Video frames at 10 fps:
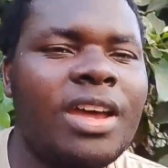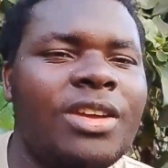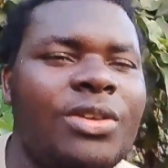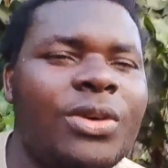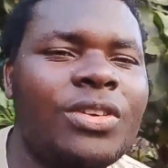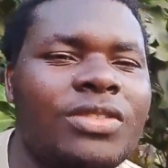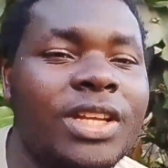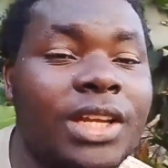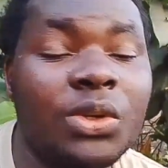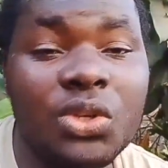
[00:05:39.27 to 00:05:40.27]
I know
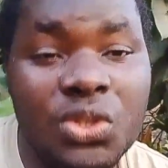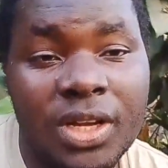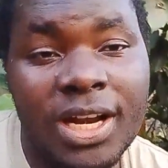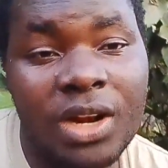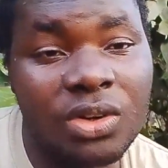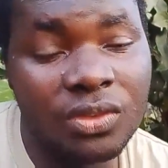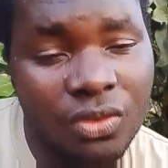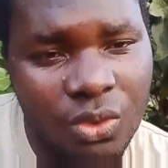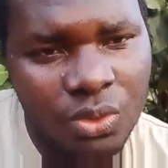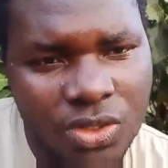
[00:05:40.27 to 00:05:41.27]
he also had a lot
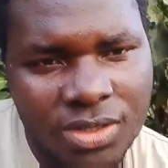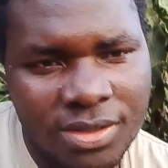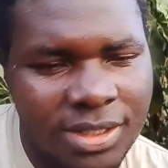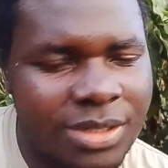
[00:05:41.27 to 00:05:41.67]
of goons.